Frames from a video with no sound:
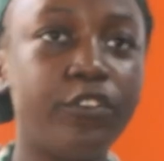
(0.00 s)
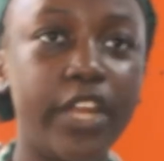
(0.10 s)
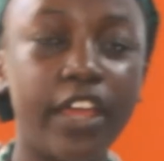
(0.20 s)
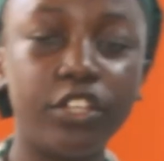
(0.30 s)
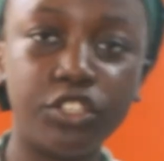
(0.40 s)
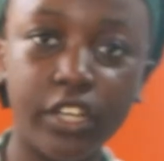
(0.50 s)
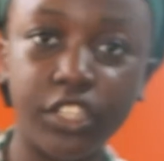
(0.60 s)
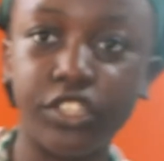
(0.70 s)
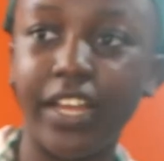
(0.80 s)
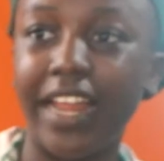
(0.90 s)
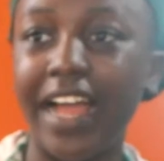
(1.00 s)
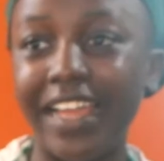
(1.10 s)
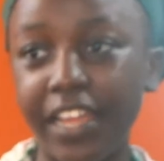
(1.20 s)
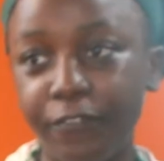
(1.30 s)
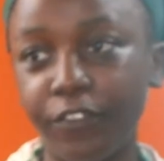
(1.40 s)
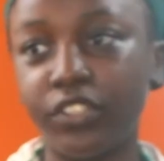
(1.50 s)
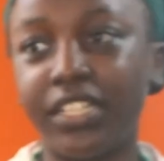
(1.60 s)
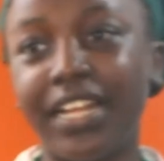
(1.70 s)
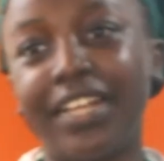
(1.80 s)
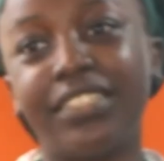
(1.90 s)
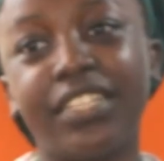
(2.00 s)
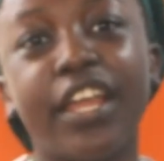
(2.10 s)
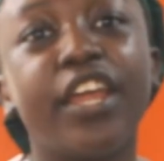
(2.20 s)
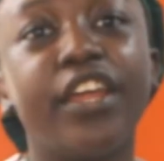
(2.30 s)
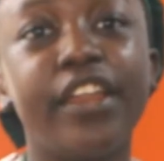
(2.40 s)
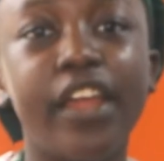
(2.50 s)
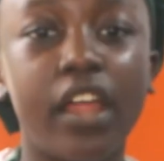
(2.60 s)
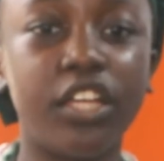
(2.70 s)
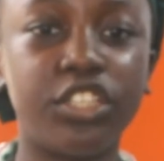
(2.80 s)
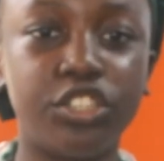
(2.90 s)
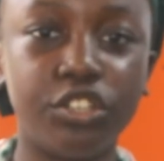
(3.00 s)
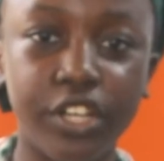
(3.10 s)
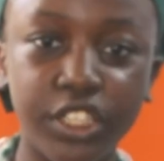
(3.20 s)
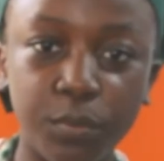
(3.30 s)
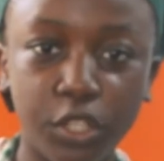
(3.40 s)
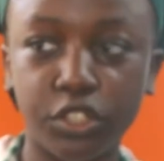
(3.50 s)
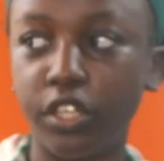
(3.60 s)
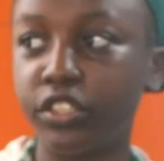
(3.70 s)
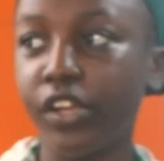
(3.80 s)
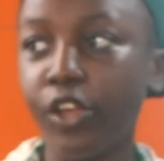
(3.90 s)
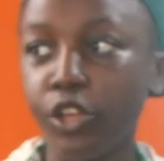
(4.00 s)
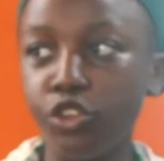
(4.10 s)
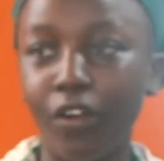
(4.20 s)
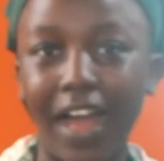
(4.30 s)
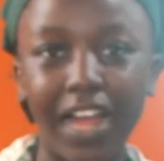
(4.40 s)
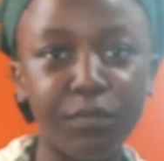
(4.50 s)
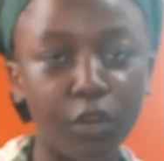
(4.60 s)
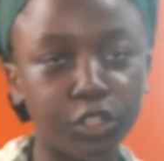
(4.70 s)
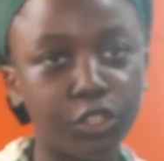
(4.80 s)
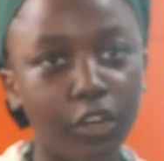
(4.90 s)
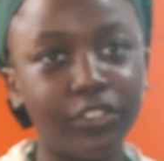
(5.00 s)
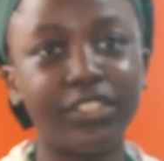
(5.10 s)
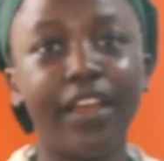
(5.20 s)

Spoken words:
Then you turn it together. If you see that you still need more salt, you add more salt.